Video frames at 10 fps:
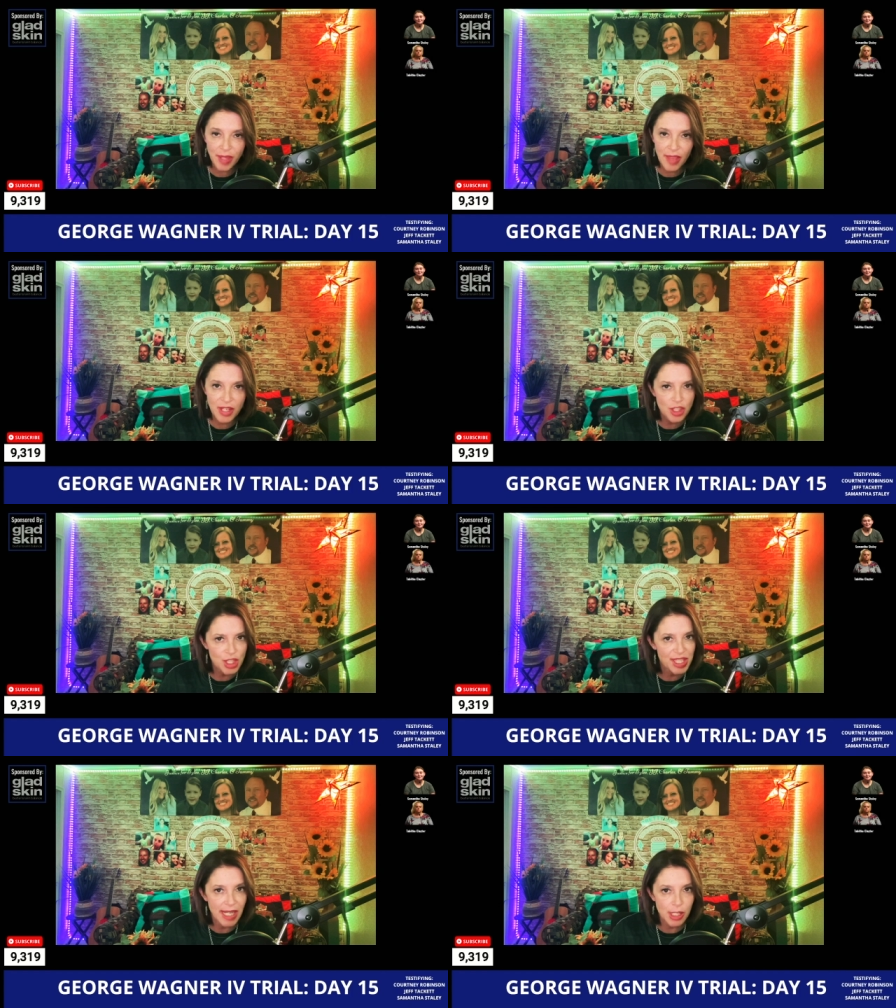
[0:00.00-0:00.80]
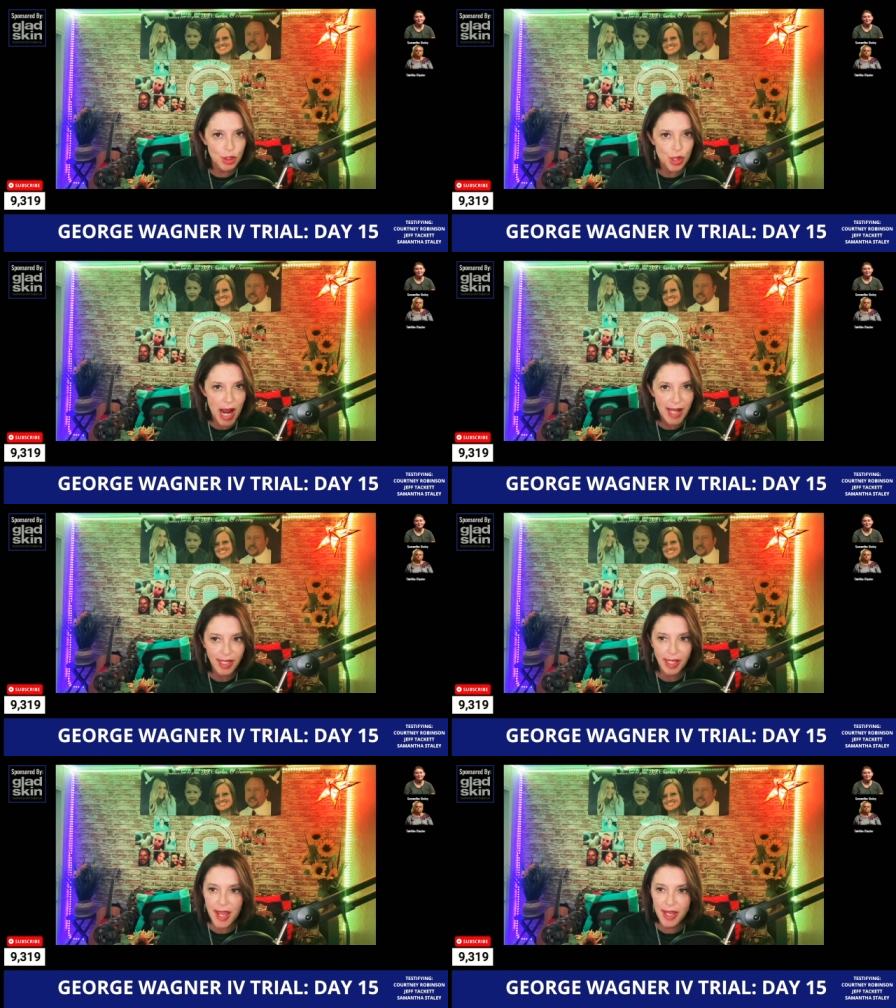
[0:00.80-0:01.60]
I think she said in
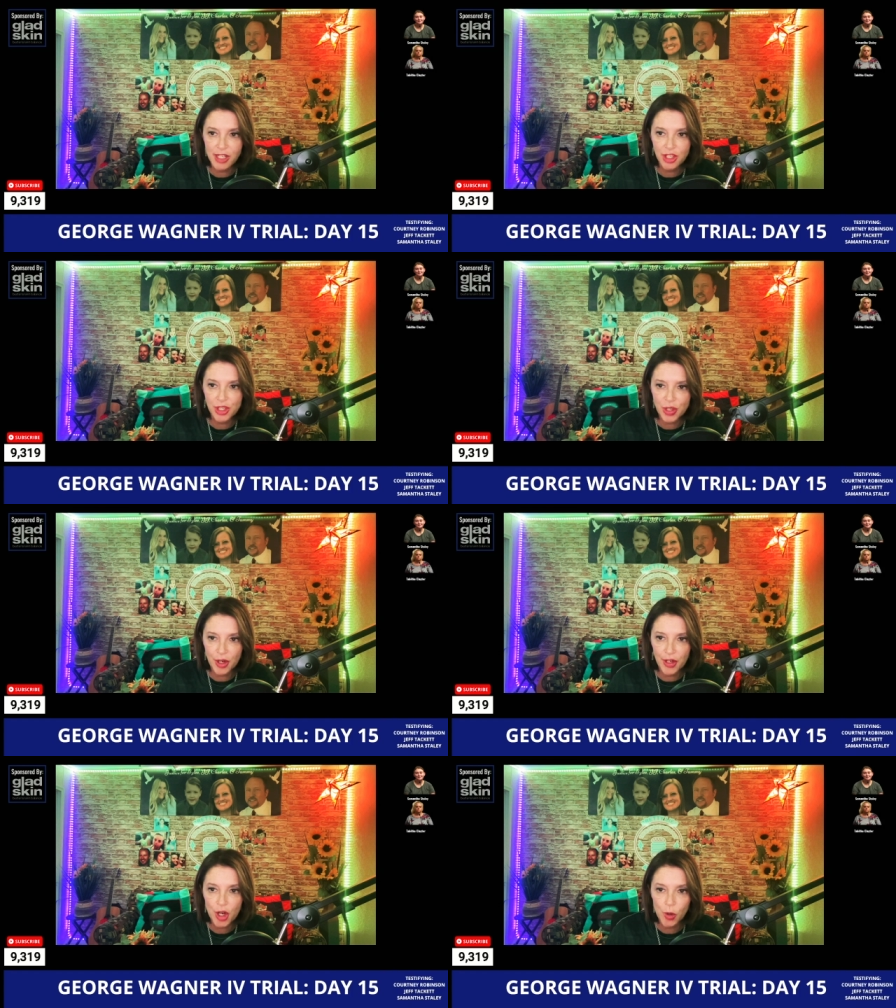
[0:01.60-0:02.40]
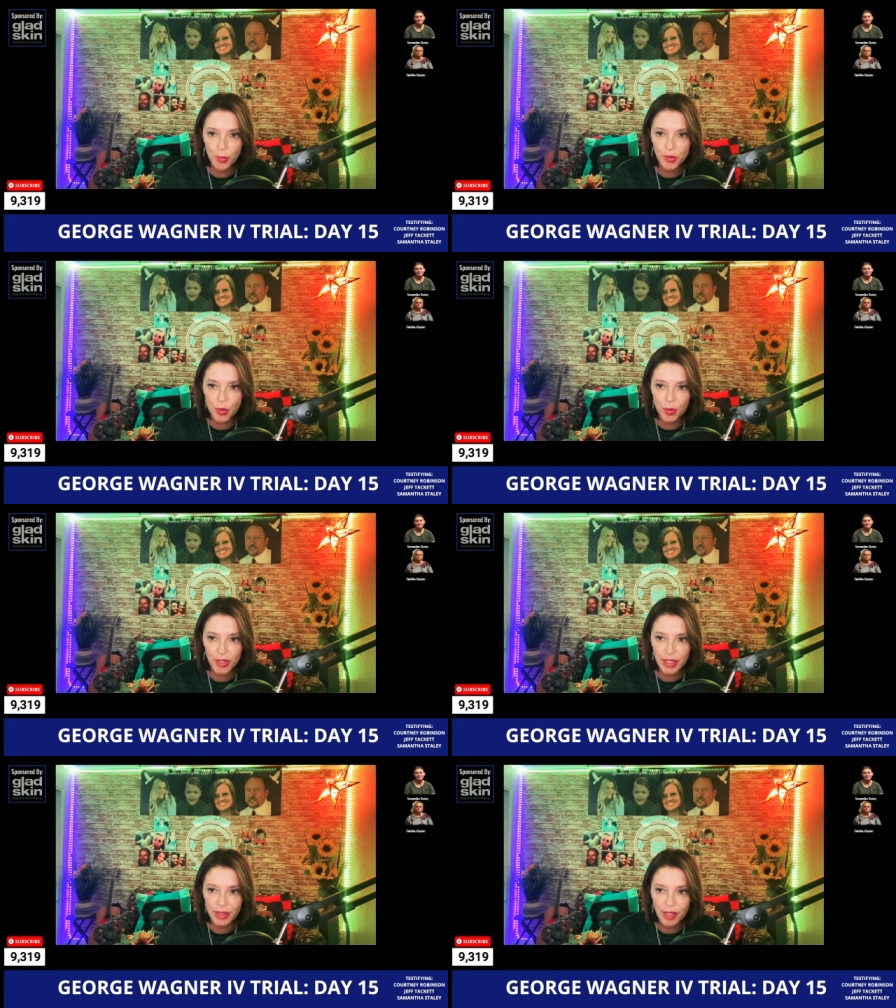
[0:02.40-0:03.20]
track, and she started
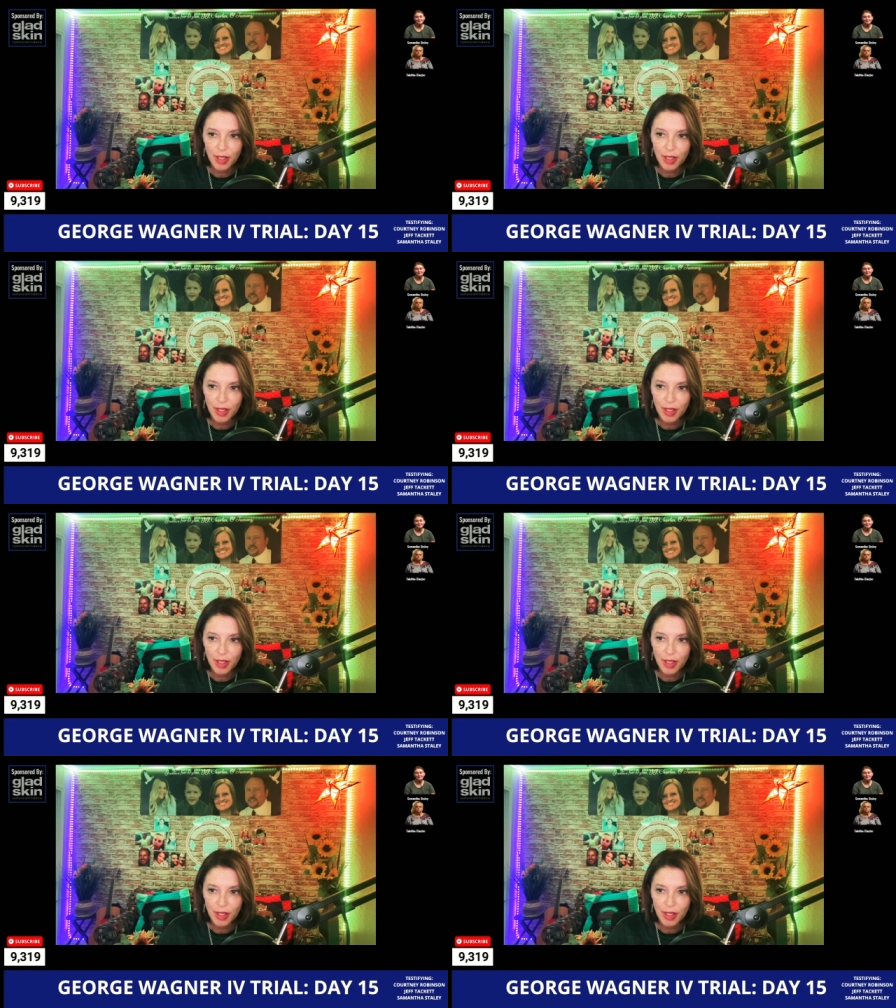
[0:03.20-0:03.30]
homeschooling.